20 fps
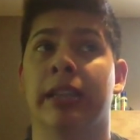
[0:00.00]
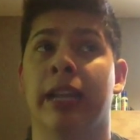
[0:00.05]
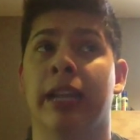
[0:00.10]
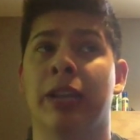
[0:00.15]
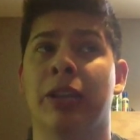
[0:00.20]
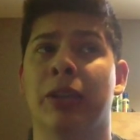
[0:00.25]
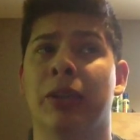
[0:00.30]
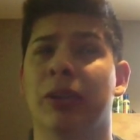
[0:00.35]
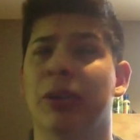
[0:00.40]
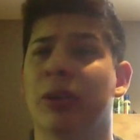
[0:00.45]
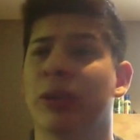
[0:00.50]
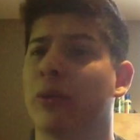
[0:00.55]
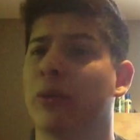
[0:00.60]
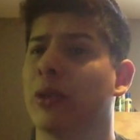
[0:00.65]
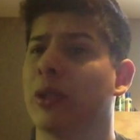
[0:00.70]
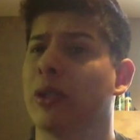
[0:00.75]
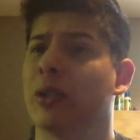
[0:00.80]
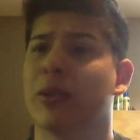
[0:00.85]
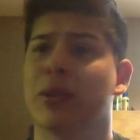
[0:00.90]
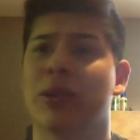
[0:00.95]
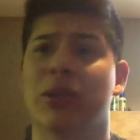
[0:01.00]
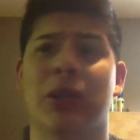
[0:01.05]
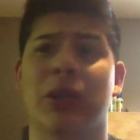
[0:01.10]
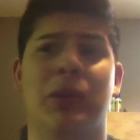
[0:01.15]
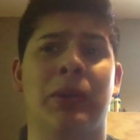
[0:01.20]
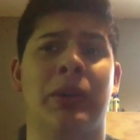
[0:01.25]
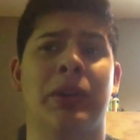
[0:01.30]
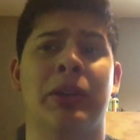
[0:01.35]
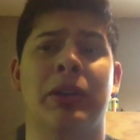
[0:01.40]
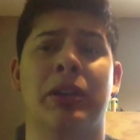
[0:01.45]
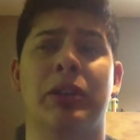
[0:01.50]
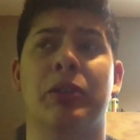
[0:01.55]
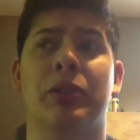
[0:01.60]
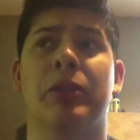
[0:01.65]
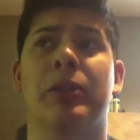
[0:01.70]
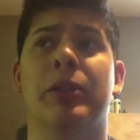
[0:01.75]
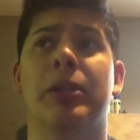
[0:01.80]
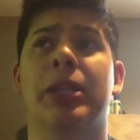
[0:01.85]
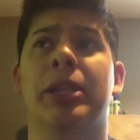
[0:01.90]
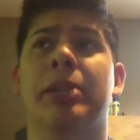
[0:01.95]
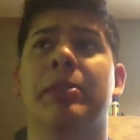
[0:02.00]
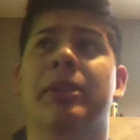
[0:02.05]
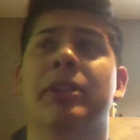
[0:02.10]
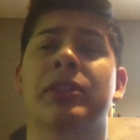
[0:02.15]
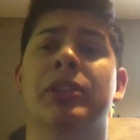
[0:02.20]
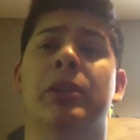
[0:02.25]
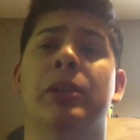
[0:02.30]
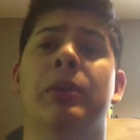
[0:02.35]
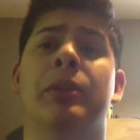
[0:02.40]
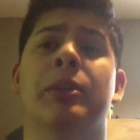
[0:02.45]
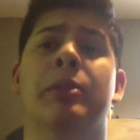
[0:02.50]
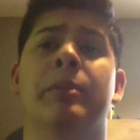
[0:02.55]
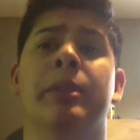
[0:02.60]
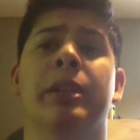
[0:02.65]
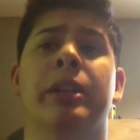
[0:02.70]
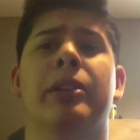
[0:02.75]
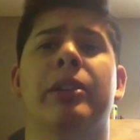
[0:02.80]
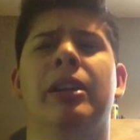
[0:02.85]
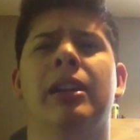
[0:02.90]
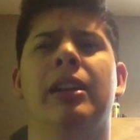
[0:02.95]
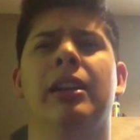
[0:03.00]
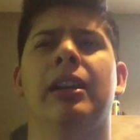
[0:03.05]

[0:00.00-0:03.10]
I don't know if you could do saltwater. I don't know a lot about saltwater, but